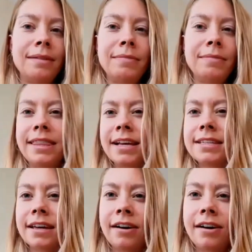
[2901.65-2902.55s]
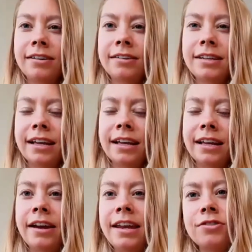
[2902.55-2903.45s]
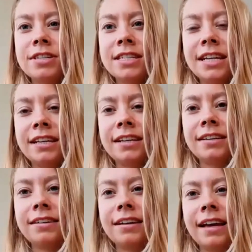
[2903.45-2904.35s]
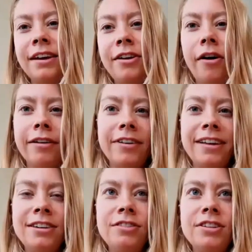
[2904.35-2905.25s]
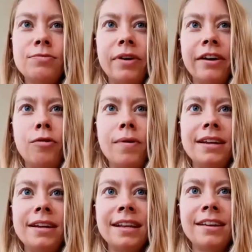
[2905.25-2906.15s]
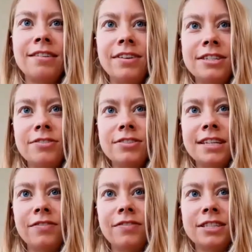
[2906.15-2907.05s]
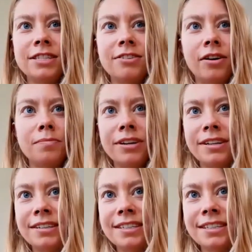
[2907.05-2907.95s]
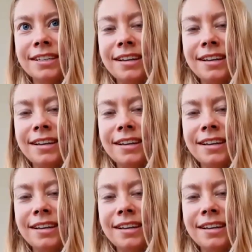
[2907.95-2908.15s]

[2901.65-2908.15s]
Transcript: And when things get hard and uninteresting and not fun, do you just want to quit and convince yourself it's not important?